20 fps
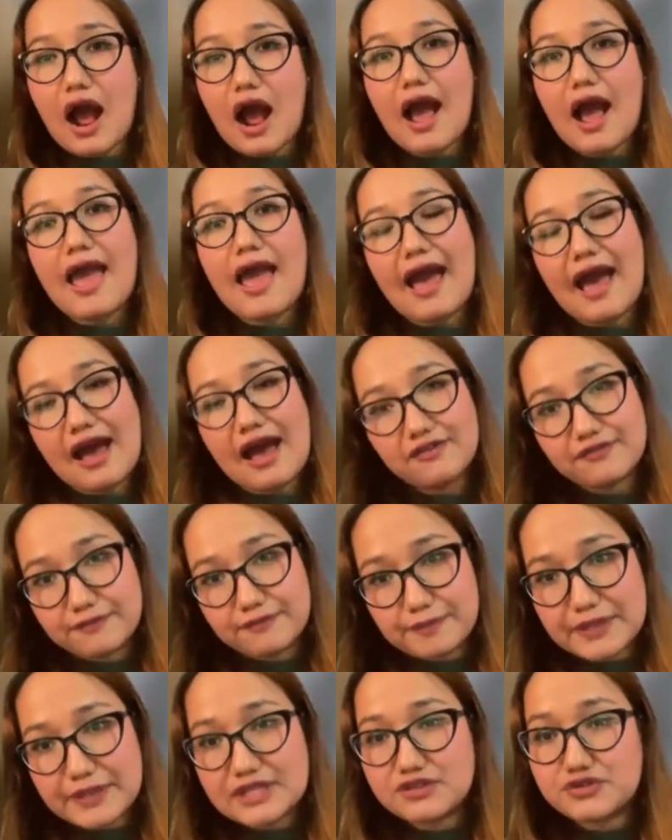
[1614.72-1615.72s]
have
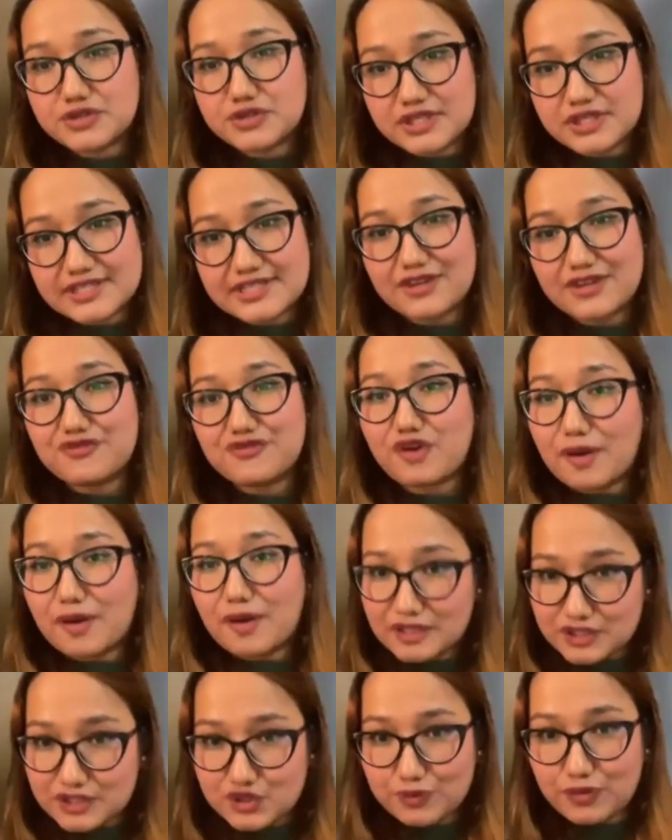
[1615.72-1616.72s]
been treated from
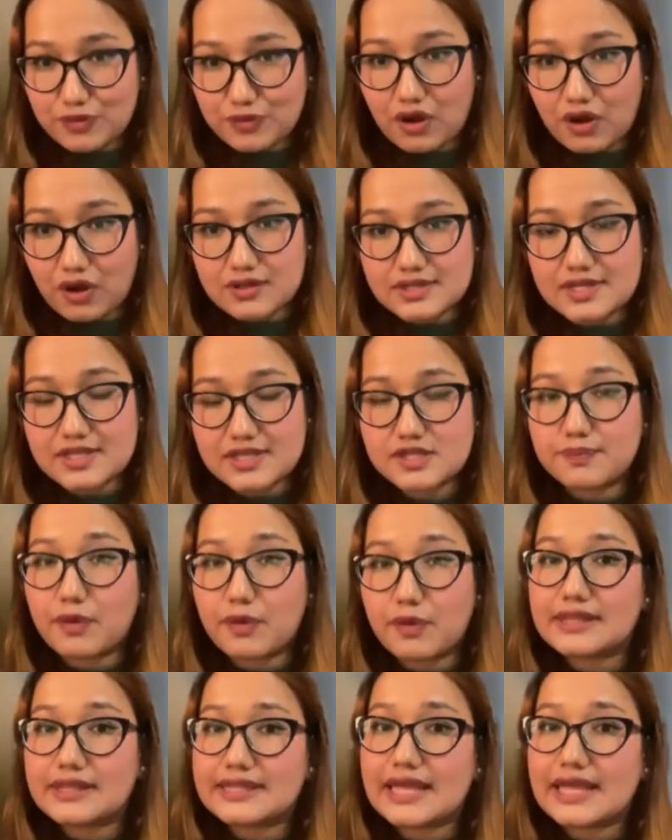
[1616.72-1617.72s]
the tuberculosis,
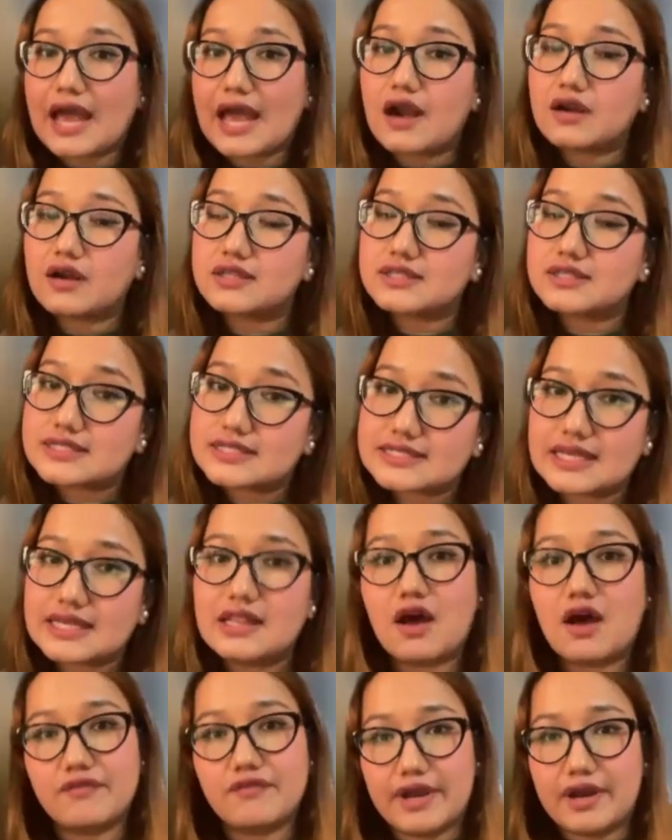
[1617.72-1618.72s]
but they are not still
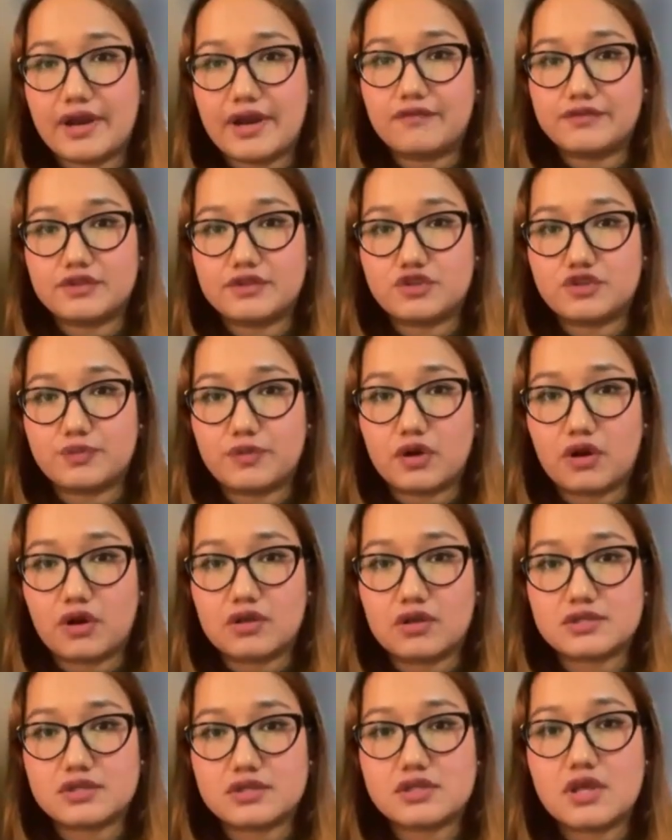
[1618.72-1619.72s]
aware of the
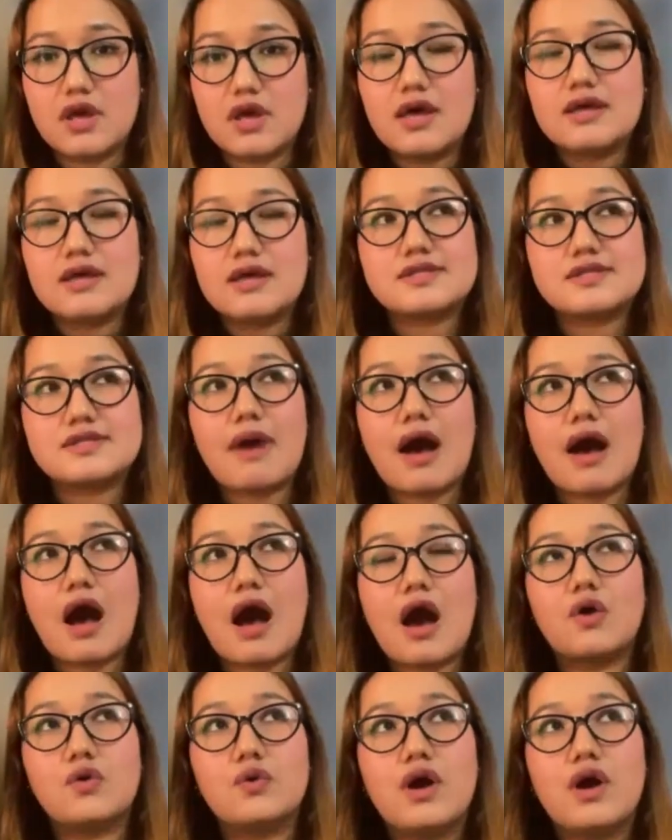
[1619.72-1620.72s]
tuberculosis.
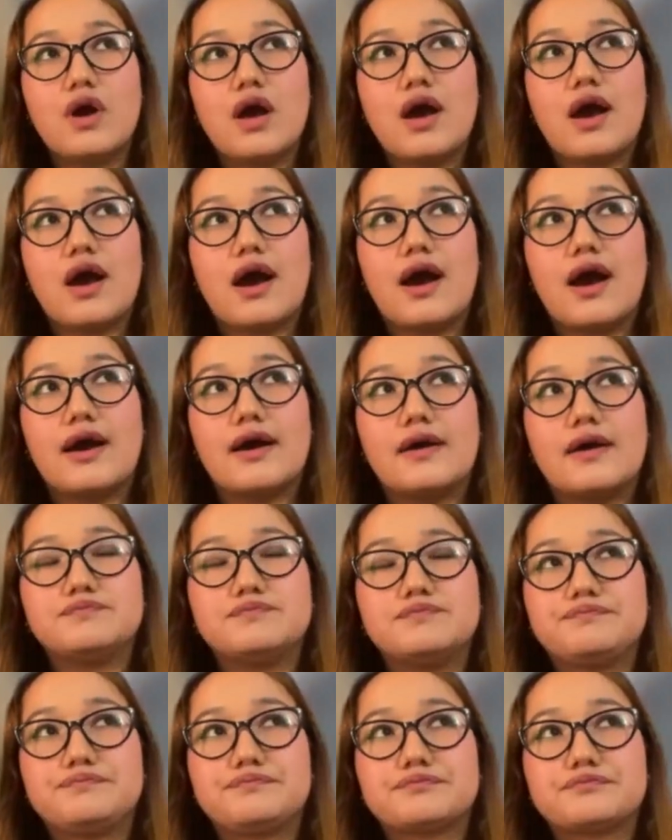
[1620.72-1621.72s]
Somehow, uh,
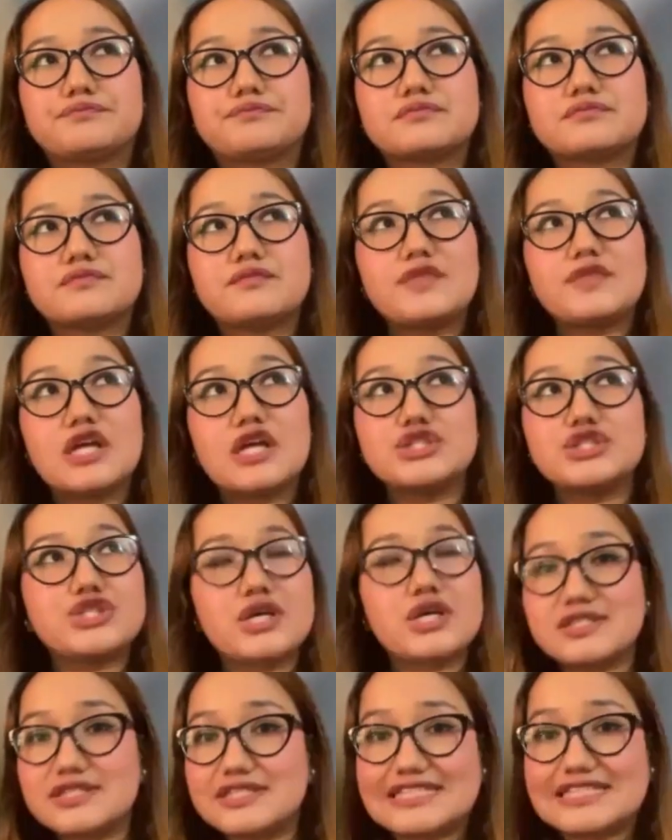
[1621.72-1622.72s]
just the